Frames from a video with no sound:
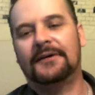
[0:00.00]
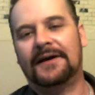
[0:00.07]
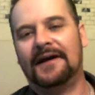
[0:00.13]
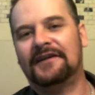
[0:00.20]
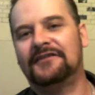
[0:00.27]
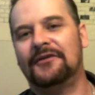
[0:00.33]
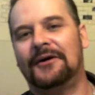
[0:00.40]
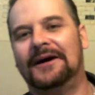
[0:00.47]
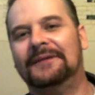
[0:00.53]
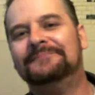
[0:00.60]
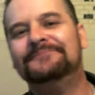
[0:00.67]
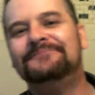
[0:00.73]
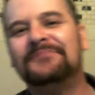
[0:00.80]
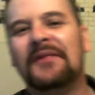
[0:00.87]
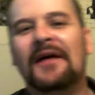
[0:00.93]
okay, sorry.
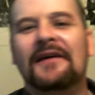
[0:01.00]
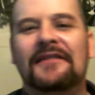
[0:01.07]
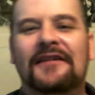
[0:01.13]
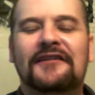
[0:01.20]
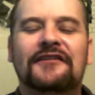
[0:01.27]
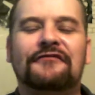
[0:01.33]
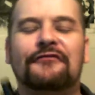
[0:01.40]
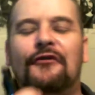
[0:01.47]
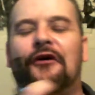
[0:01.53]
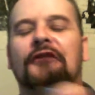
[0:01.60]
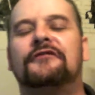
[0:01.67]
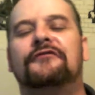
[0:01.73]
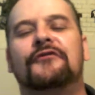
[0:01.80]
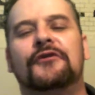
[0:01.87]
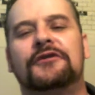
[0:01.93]
This is
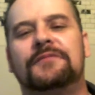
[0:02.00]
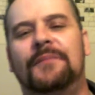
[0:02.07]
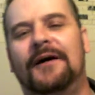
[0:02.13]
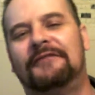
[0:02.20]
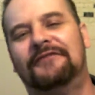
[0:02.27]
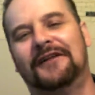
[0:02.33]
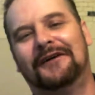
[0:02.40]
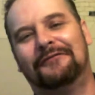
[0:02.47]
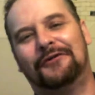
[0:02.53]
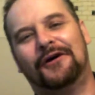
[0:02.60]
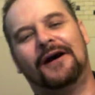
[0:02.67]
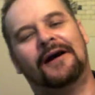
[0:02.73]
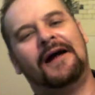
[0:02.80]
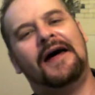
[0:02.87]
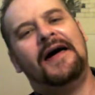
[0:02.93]
Forest Fruits by
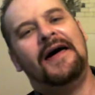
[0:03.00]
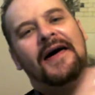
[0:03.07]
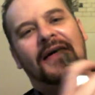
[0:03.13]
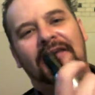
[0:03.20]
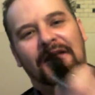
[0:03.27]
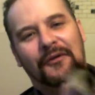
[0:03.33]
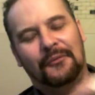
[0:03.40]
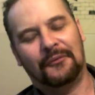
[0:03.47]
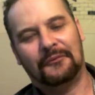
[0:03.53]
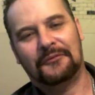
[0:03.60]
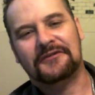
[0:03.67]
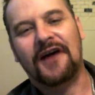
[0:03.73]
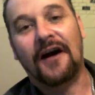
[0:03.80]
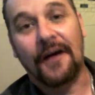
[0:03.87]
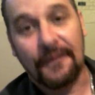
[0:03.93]
Flavour Art. The other one
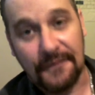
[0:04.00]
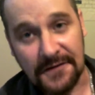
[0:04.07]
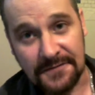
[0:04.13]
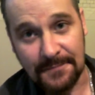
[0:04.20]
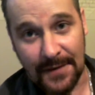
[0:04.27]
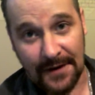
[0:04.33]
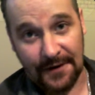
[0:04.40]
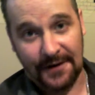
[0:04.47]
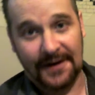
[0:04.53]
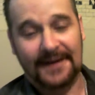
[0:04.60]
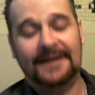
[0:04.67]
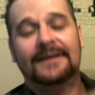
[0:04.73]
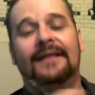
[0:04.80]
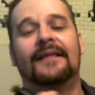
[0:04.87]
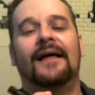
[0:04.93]
was Harvest
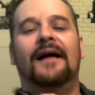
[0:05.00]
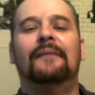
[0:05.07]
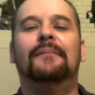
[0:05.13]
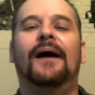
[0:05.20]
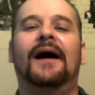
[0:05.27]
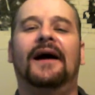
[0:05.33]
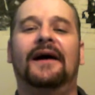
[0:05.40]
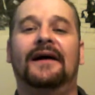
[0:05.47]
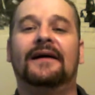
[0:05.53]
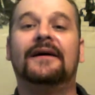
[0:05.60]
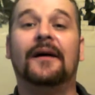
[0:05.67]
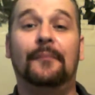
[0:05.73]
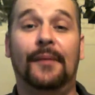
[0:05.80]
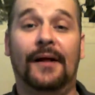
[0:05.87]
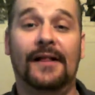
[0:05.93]
Berry by
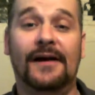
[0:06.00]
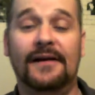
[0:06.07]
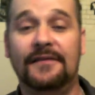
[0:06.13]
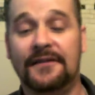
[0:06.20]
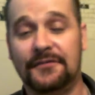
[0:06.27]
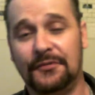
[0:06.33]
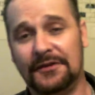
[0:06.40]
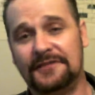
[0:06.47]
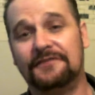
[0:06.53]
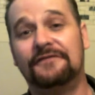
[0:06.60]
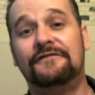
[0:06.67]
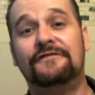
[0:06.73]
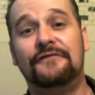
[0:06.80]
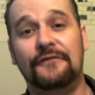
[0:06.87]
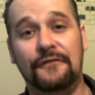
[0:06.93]
Capella. This one's
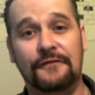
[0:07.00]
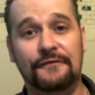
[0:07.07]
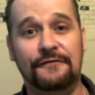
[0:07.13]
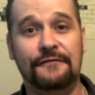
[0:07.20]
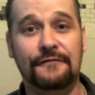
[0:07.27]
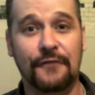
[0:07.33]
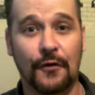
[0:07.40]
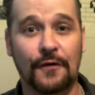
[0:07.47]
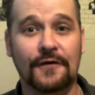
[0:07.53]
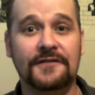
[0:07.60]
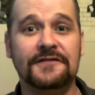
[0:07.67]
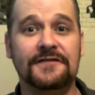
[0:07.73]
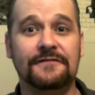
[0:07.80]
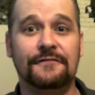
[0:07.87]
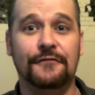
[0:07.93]

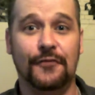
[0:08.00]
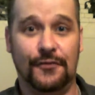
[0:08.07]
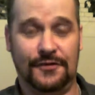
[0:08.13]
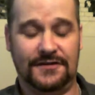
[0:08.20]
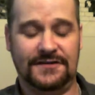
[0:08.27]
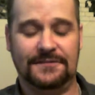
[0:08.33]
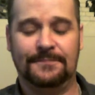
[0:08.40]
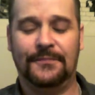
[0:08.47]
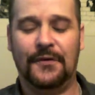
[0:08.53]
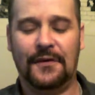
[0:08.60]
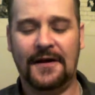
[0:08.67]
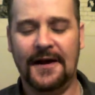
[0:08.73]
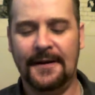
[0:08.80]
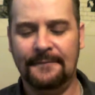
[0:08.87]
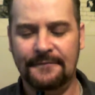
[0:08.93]
fruits.
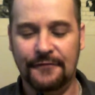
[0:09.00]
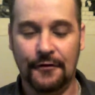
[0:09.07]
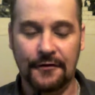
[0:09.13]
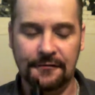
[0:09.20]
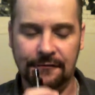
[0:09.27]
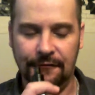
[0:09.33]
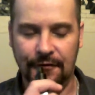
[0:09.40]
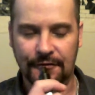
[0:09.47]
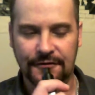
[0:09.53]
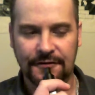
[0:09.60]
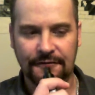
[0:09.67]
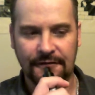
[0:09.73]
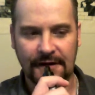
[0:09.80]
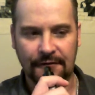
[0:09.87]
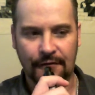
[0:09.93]
Okay, forest
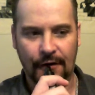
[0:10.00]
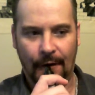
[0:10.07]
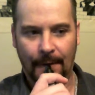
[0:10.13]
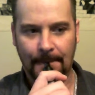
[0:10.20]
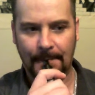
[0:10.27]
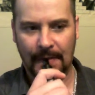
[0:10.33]
fruits, flavor.